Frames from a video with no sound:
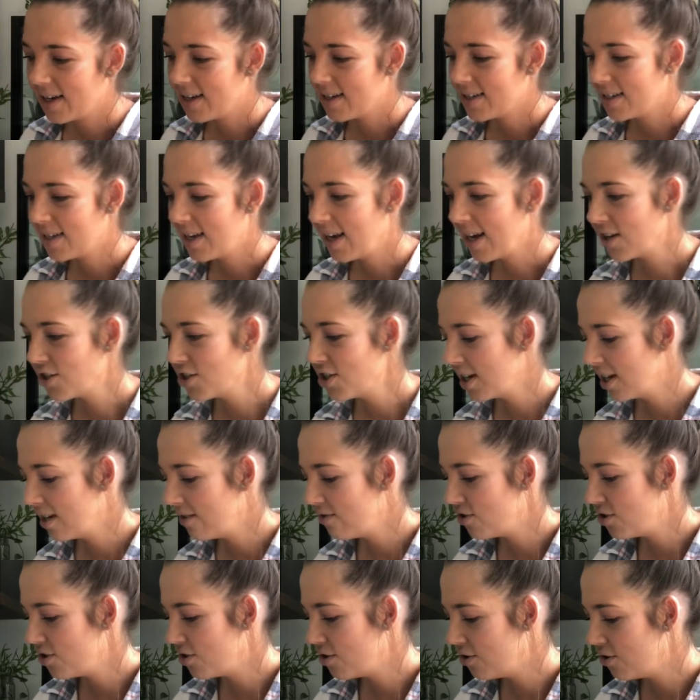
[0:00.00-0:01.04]
is it actually
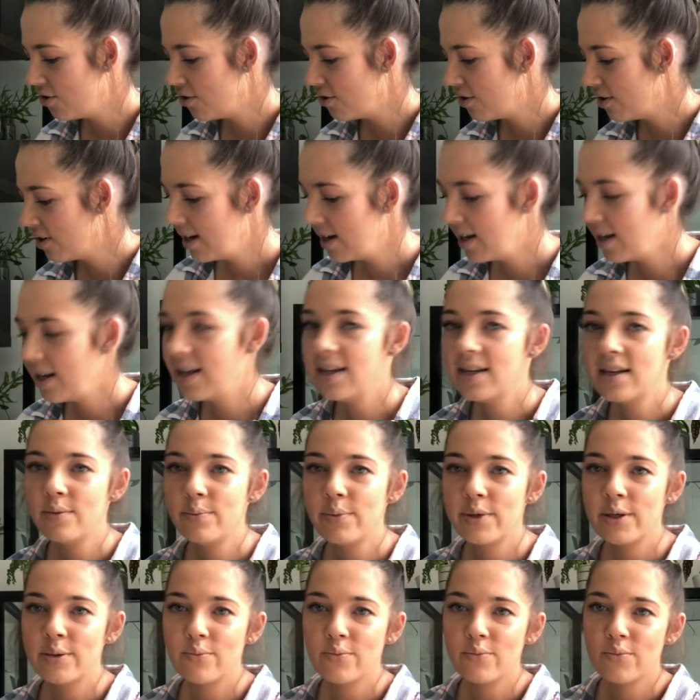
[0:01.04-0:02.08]
gives you a little
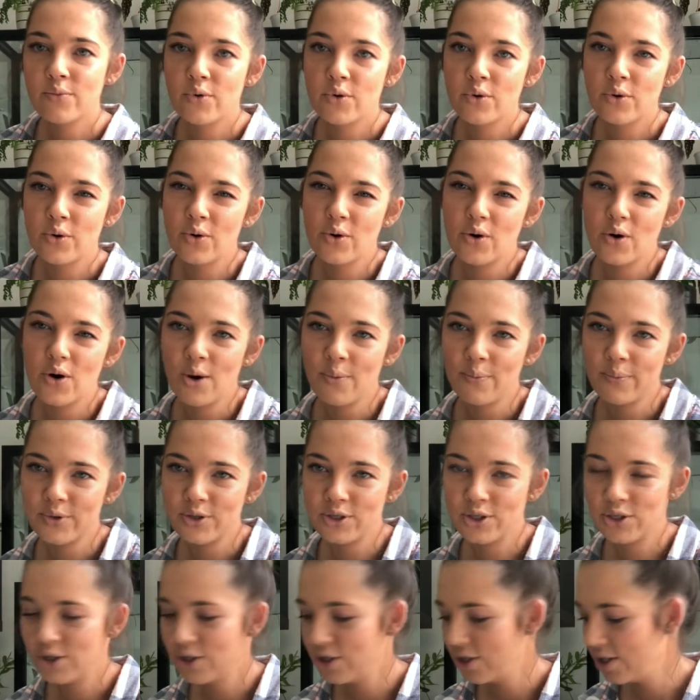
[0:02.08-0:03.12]
bit more
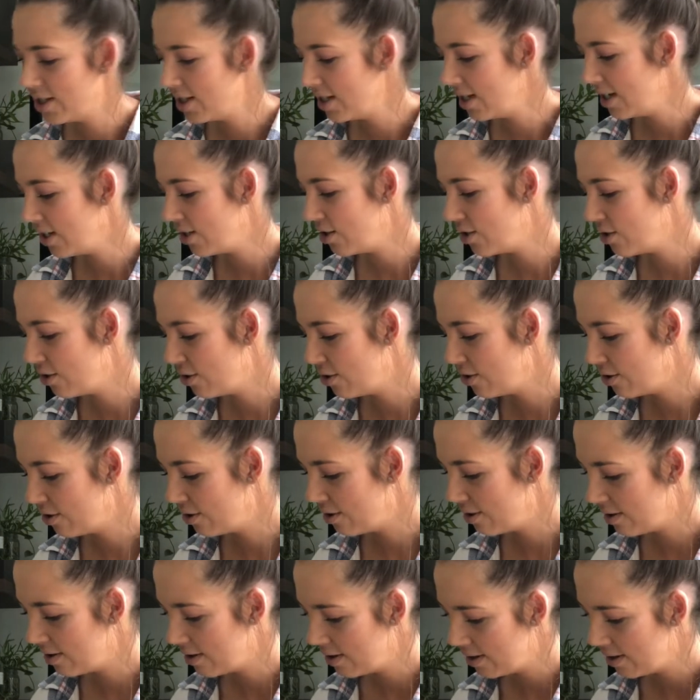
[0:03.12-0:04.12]
opportunity to